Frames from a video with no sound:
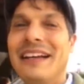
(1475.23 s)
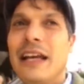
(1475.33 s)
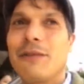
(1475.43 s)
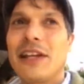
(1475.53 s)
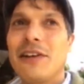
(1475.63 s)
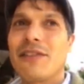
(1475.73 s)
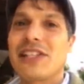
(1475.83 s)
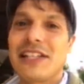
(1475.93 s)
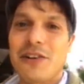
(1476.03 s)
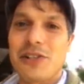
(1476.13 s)
If they don't have the
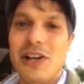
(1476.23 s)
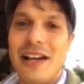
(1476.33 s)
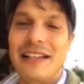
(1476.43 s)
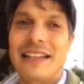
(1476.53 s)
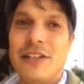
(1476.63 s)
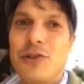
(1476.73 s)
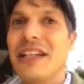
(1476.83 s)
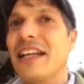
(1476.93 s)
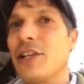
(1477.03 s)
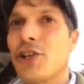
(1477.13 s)
stickers on it, then you
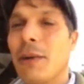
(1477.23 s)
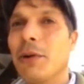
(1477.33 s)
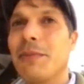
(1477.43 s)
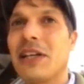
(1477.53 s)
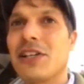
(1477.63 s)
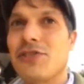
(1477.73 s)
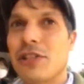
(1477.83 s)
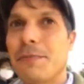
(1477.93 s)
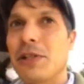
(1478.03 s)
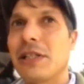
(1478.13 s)
can get in trouble because you're
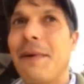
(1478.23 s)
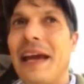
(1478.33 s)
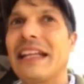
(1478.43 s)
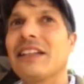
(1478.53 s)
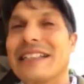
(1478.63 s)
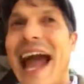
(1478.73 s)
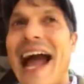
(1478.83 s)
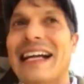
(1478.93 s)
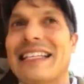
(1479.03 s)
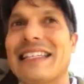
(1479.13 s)
supposed to pay a little
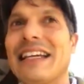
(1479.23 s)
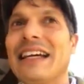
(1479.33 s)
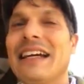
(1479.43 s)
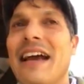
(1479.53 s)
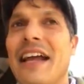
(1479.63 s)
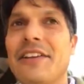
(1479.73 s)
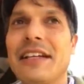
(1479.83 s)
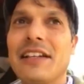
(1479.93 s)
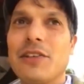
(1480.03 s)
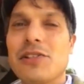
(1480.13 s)
tax, and you can
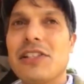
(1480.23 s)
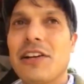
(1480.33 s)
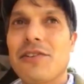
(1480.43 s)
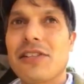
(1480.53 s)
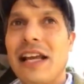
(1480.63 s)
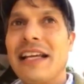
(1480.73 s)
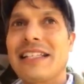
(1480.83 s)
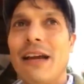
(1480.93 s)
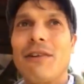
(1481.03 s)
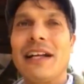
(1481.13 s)
get those stickers. I guess
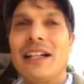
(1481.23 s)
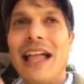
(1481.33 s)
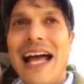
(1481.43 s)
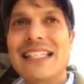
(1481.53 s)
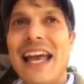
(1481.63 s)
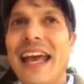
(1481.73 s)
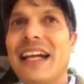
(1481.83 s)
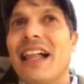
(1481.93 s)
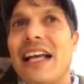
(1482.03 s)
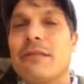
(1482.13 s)
they have like Class A,
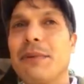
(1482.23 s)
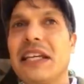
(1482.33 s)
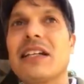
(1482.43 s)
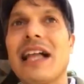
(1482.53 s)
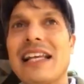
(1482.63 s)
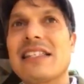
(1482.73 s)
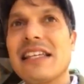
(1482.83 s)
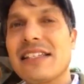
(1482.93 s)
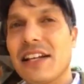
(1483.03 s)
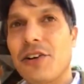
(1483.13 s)
Class B, Class C
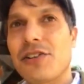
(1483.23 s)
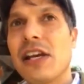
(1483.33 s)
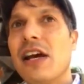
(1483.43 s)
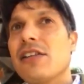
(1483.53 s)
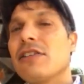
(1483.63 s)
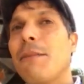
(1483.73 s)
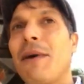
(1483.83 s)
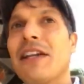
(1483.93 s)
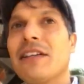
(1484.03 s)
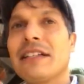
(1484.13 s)
stickers. So
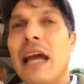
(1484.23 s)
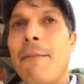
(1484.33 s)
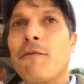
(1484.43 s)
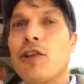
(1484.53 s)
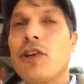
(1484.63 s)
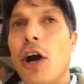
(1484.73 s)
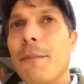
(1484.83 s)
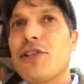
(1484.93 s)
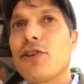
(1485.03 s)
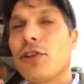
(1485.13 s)
depending on the type of
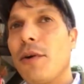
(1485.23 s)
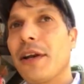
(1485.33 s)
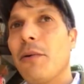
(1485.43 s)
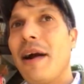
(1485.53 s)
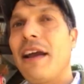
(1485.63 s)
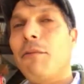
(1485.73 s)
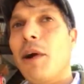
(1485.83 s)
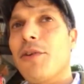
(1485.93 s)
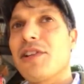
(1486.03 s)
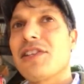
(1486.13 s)
garbage you're throwing away,
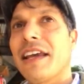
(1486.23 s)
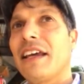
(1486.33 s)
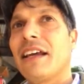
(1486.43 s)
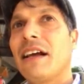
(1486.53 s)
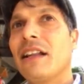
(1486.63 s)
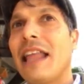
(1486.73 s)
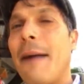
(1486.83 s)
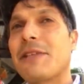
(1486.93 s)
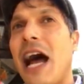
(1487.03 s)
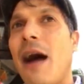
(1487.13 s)
whether it's like a, a
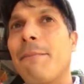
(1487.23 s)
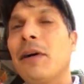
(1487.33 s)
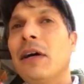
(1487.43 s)
laptop